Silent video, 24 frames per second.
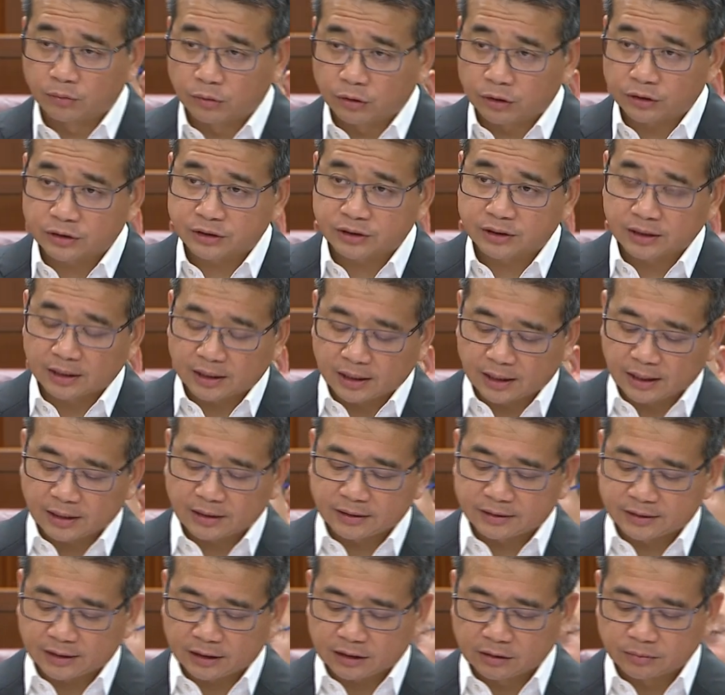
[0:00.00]
awards,
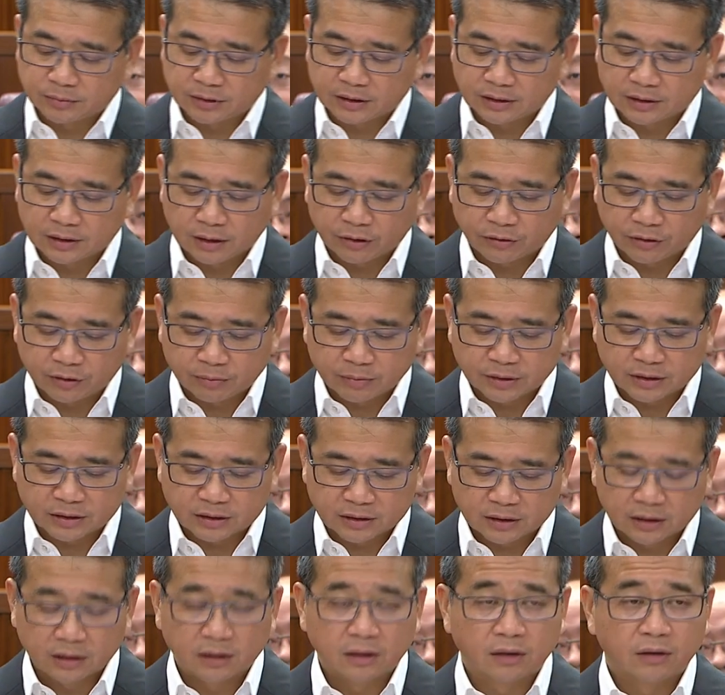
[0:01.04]
and settlement
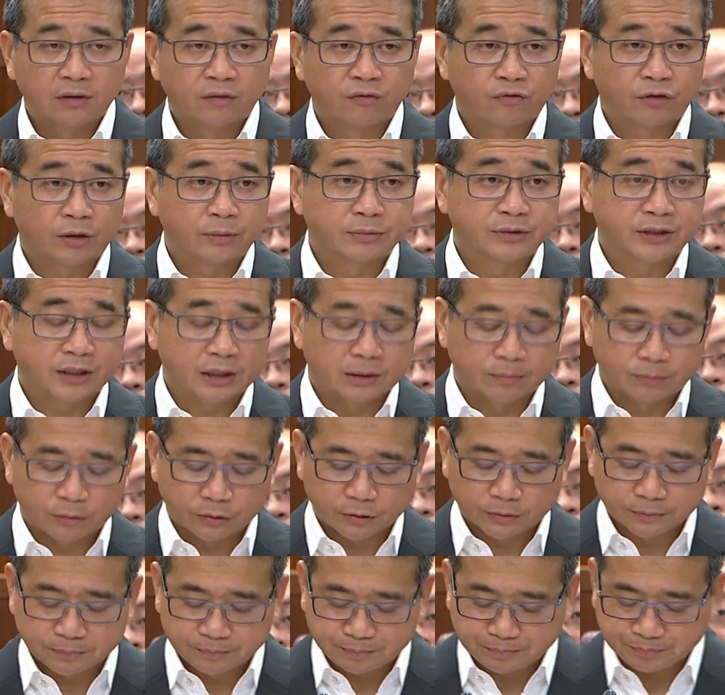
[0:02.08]
agreements from
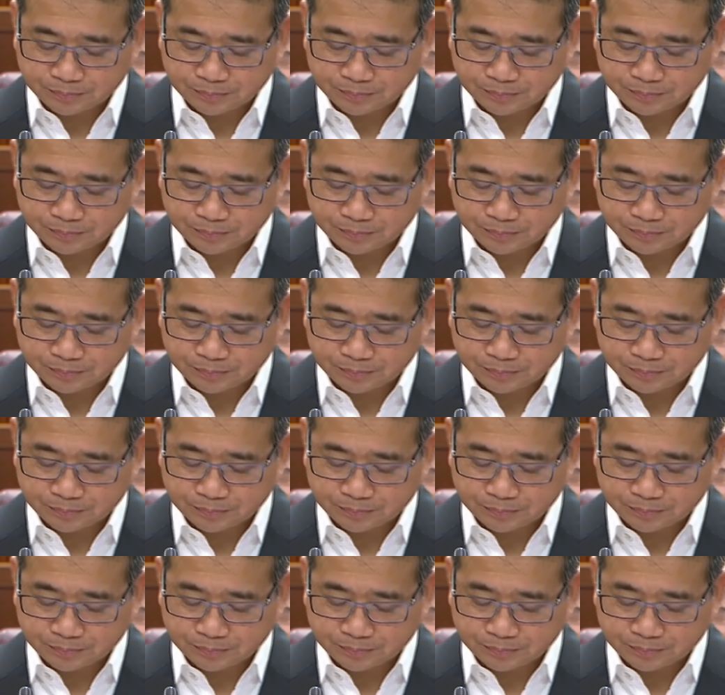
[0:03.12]
Singapore.